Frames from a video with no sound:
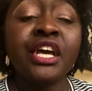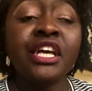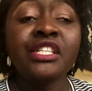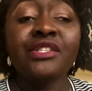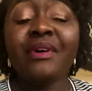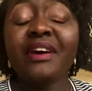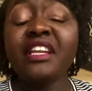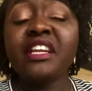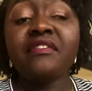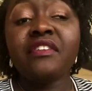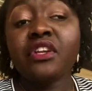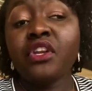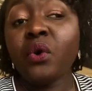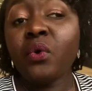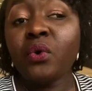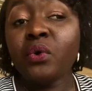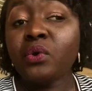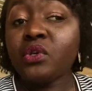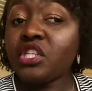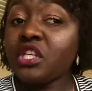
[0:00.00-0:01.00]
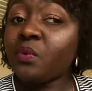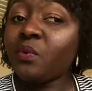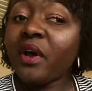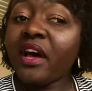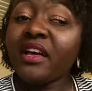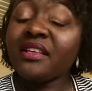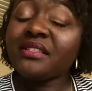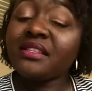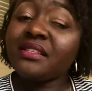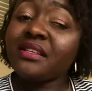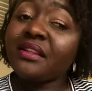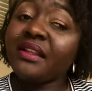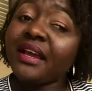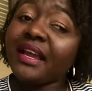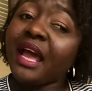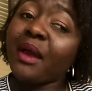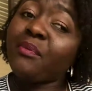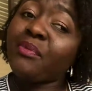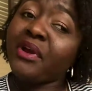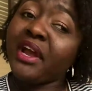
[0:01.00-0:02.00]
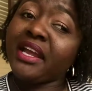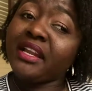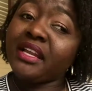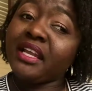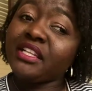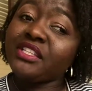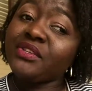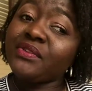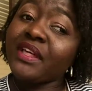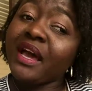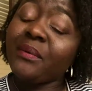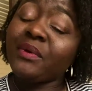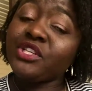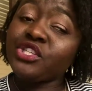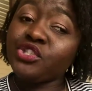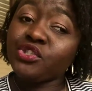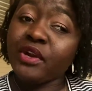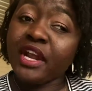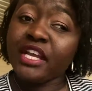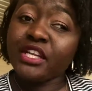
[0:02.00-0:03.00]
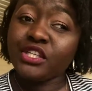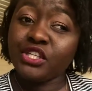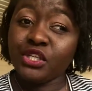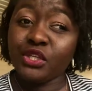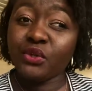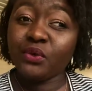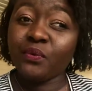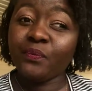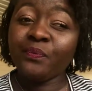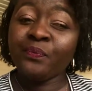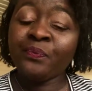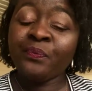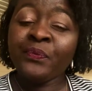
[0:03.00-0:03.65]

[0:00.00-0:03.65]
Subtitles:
So I didn't even know who she was until I got pregnant. So that was strike 2.